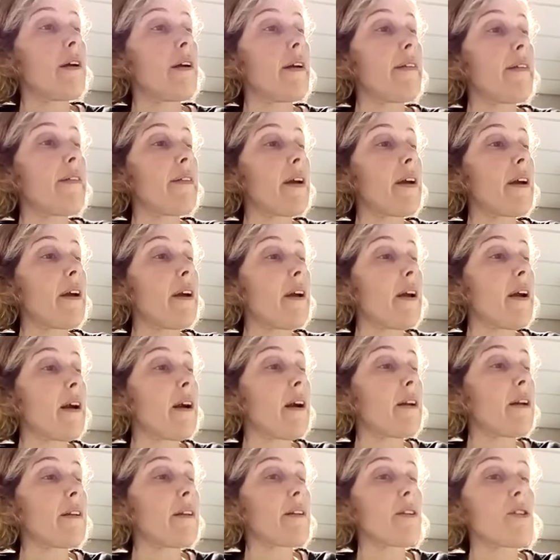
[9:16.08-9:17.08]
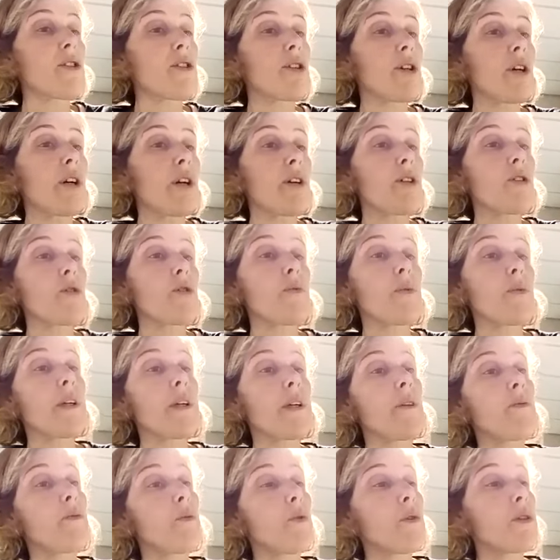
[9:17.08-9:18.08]

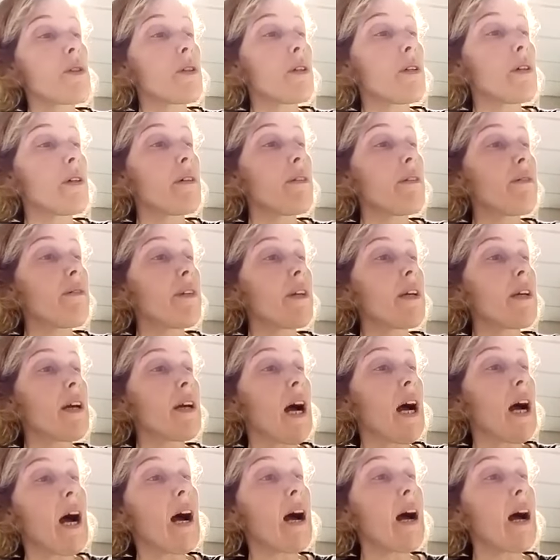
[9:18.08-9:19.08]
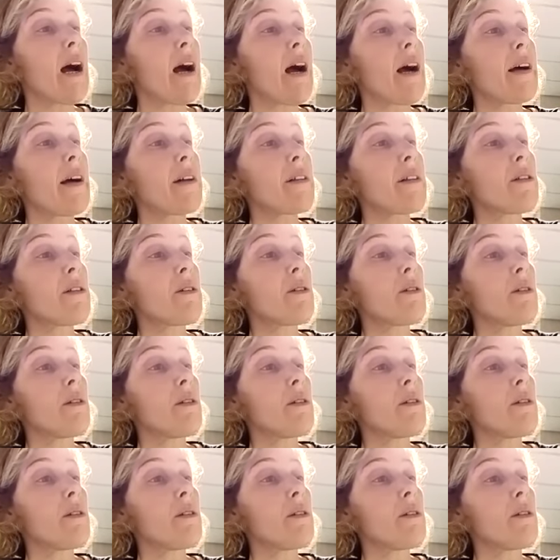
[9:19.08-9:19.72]
where was it? They had,